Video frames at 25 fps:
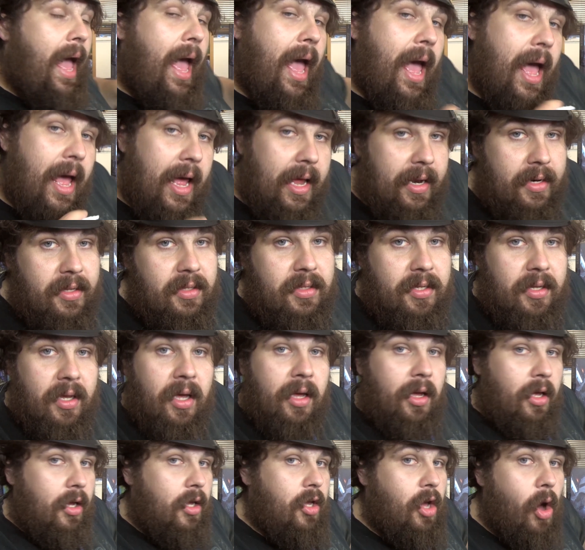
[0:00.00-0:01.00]
and
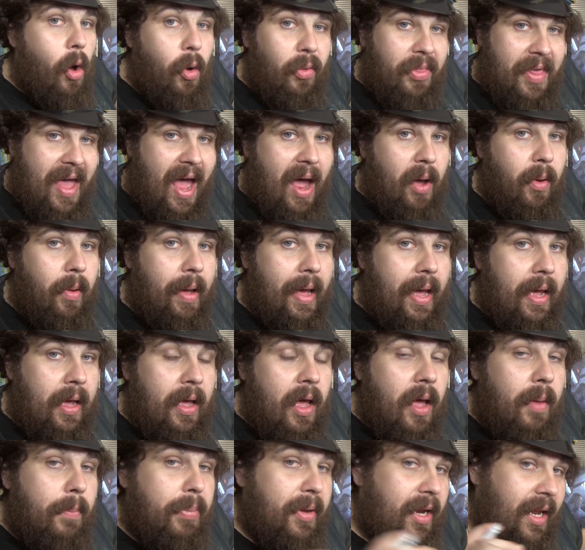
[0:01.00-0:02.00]
go that way.
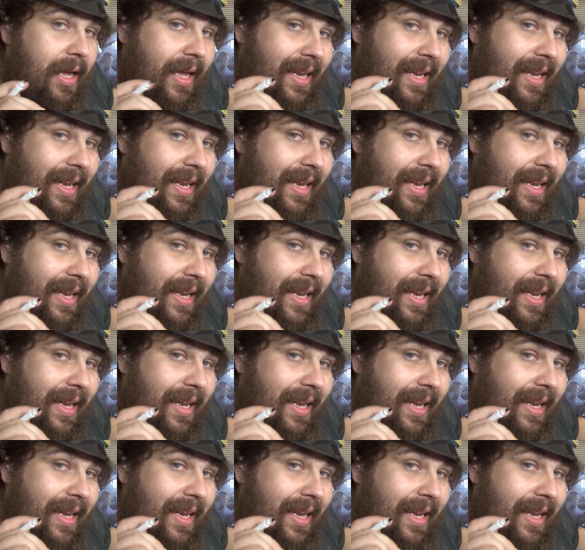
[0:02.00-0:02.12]
But